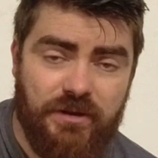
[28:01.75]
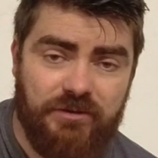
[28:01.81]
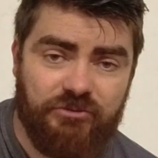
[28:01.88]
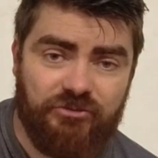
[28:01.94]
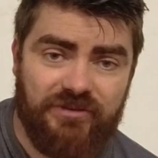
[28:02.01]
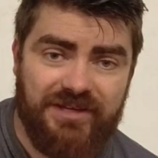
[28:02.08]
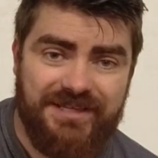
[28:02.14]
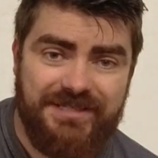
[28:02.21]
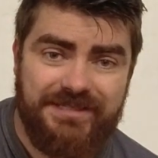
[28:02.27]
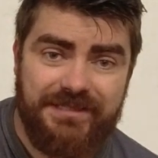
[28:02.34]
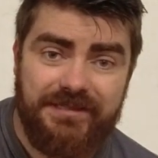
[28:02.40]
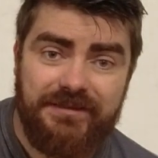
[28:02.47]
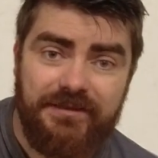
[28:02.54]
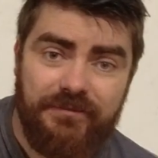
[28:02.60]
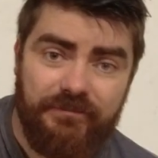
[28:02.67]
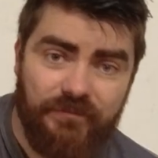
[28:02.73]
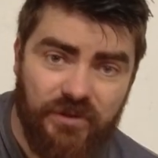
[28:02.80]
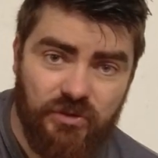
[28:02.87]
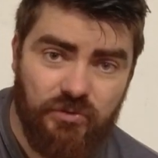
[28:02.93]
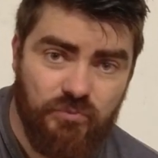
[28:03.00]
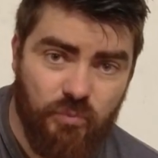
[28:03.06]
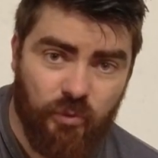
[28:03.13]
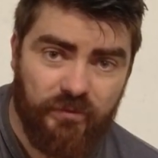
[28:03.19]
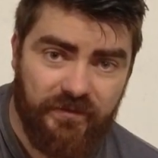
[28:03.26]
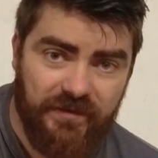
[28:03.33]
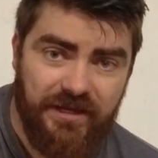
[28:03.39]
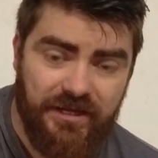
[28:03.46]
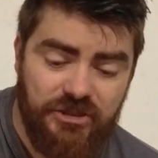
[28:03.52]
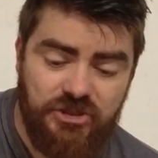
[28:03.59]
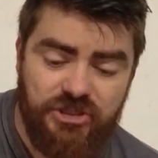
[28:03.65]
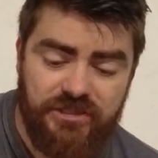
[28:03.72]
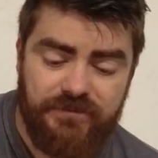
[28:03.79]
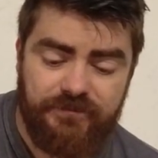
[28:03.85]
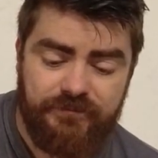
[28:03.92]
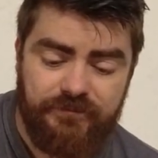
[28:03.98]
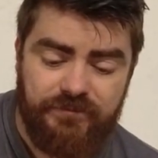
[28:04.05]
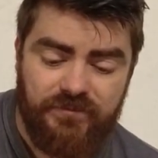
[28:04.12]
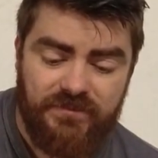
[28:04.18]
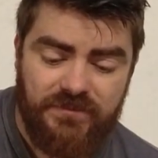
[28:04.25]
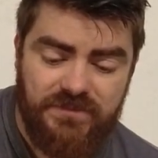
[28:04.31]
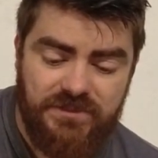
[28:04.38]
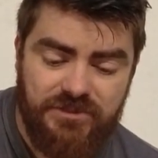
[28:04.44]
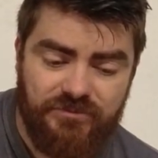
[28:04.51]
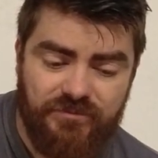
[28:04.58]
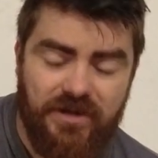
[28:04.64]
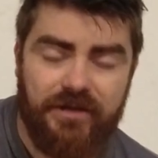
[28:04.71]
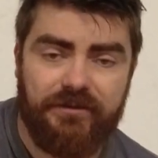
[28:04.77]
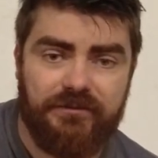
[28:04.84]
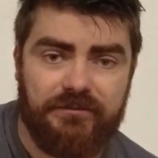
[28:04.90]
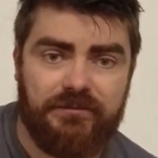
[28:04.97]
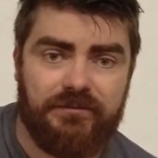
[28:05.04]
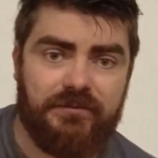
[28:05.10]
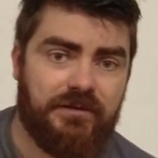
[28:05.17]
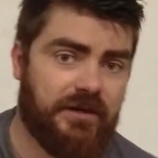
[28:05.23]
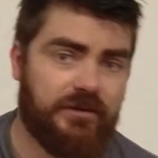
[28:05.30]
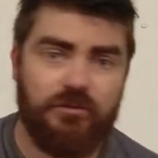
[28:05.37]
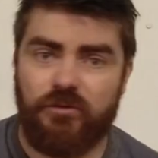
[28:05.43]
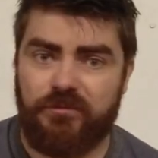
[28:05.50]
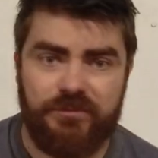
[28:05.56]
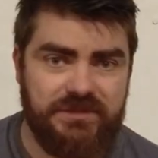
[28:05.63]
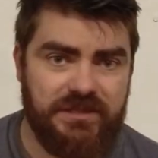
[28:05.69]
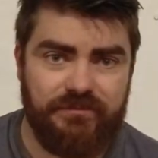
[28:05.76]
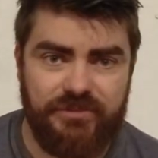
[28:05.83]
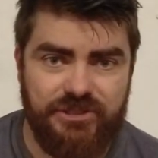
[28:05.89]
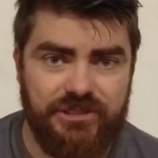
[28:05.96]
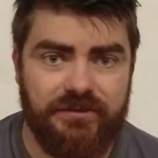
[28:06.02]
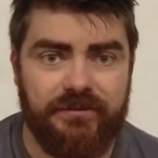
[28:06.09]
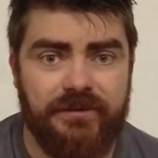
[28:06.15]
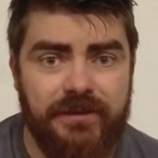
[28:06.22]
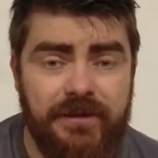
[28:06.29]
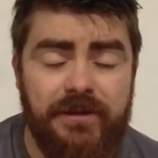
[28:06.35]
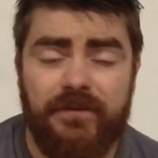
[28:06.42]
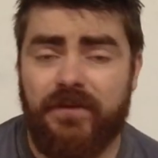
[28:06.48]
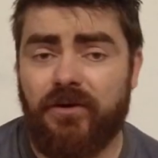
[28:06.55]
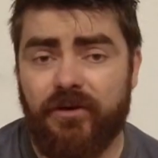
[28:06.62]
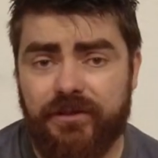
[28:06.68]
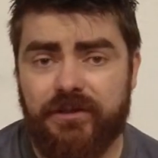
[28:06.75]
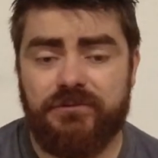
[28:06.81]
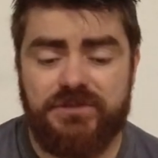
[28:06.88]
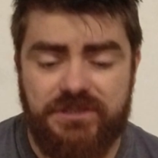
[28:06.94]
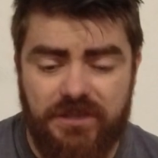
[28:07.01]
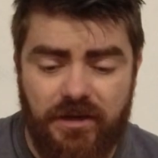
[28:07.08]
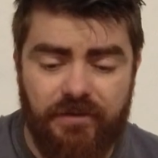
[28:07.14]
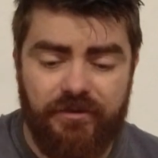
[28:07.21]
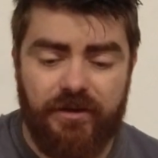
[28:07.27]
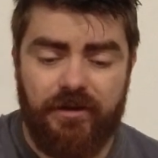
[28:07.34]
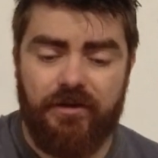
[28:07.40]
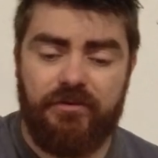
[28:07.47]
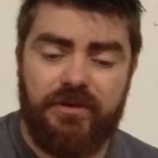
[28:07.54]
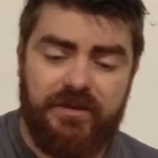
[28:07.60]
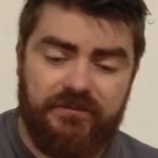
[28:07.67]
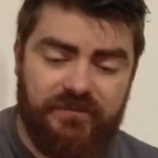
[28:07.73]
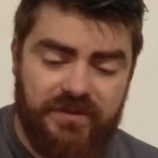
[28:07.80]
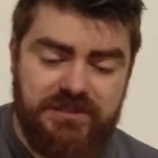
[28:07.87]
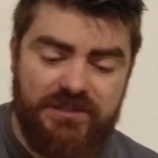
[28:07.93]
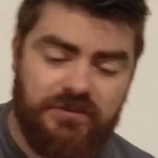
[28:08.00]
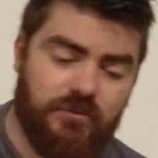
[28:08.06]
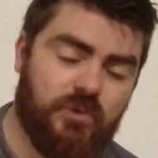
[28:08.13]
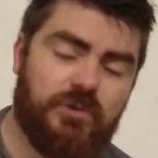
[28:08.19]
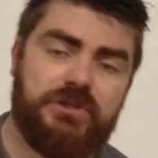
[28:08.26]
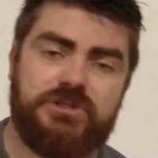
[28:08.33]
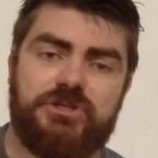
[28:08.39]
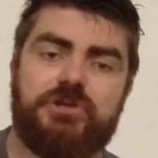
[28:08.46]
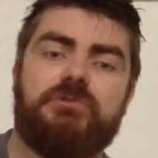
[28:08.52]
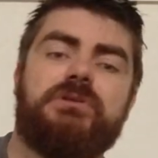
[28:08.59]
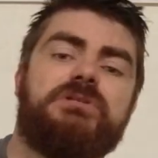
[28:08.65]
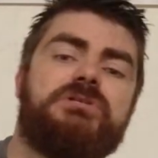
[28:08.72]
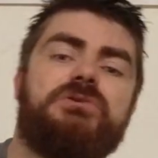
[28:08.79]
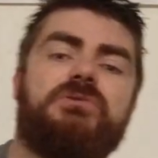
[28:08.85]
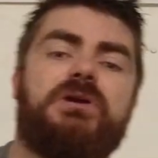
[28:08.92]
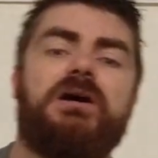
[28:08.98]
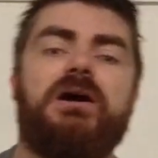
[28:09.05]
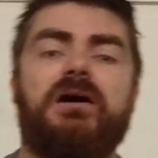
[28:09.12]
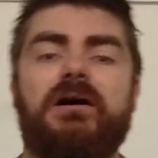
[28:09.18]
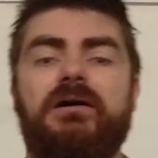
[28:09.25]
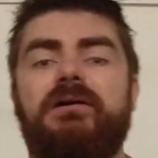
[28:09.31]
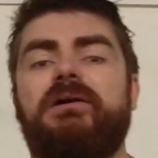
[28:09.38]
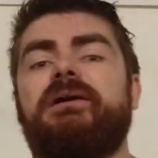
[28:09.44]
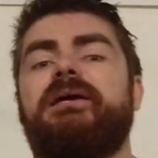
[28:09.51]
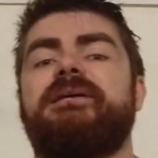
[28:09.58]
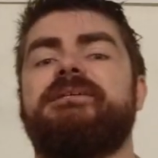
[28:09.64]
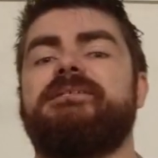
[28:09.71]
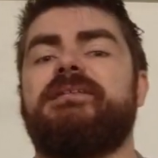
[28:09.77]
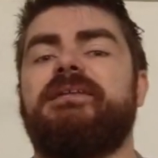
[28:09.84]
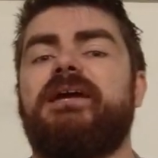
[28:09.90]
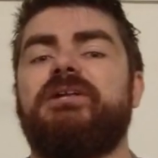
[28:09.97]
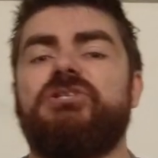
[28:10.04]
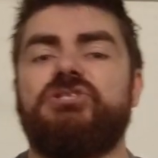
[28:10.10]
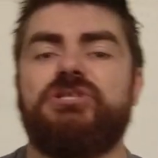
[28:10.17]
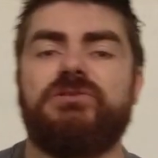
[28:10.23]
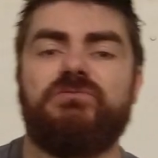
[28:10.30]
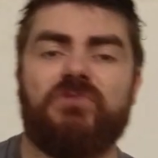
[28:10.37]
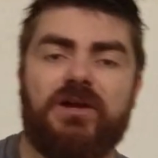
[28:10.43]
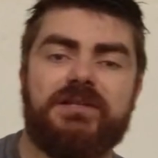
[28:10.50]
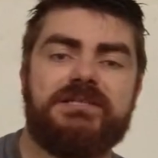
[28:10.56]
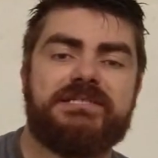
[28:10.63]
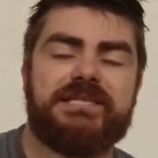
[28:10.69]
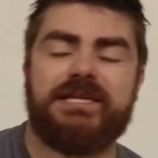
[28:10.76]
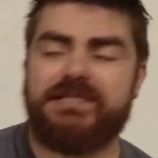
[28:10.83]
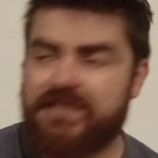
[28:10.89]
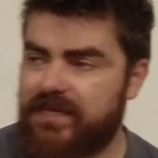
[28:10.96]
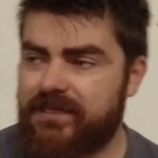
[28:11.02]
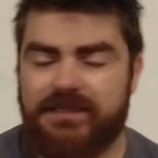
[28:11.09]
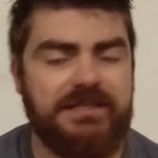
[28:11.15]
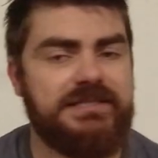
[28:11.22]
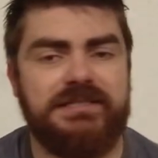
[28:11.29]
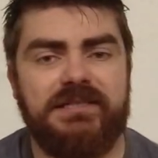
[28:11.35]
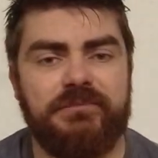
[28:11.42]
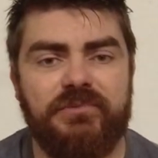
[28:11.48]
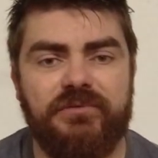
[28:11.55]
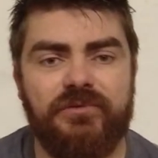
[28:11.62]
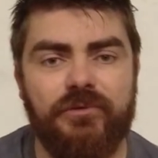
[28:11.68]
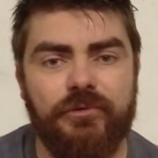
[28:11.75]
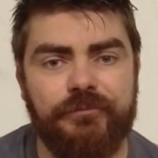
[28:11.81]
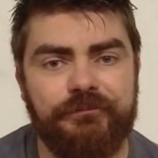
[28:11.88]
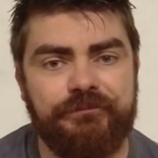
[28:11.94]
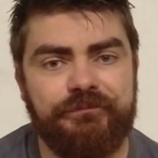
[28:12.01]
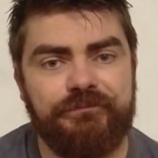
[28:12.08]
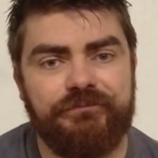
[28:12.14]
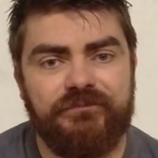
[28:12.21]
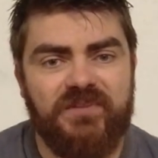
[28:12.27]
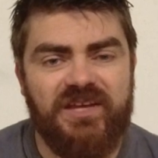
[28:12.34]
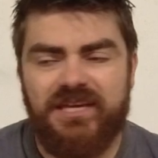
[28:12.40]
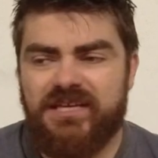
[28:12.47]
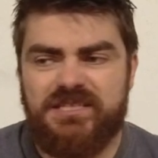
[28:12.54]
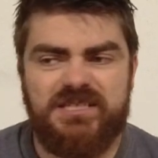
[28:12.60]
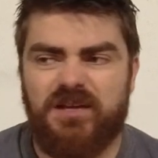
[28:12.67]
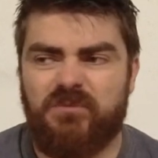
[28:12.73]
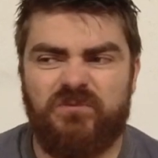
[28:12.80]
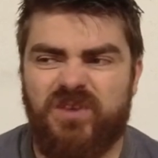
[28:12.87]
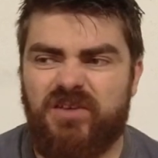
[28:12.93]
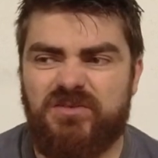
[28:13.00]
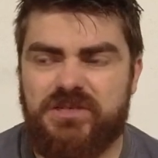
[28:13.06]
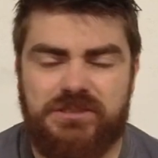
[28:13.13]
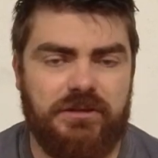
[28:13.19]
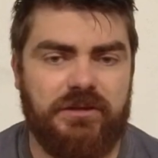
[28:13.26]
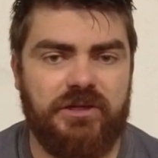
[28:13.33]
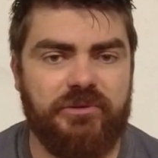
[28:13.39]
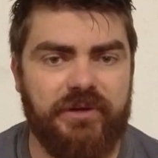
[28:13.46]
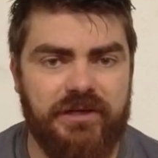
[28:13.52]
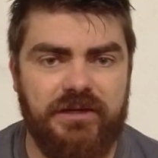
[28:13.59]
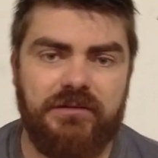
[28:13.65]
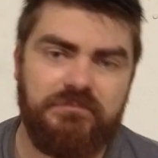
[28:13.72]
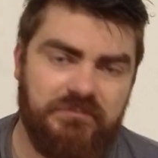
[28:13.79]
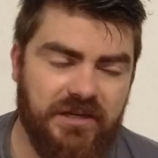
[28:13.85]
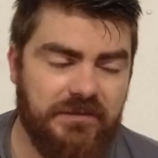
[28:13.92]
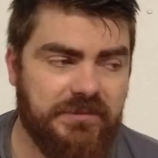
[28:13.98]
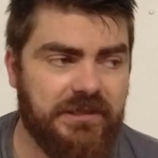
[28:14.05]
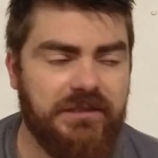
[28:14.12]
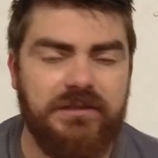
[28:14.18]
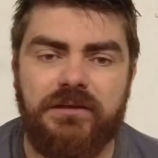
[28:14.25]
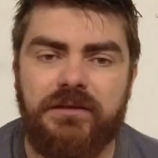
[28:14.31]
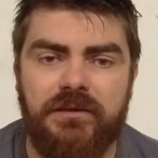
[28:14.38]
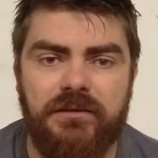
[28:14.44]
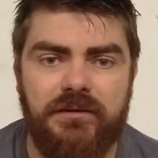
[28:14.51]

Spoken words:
180, but you want the engine to run at normal temperature. The ideal scenario in fitting waterless coolant to your car is that the engine runs exactly as it did before. It heats up very slightly quicker, maybe,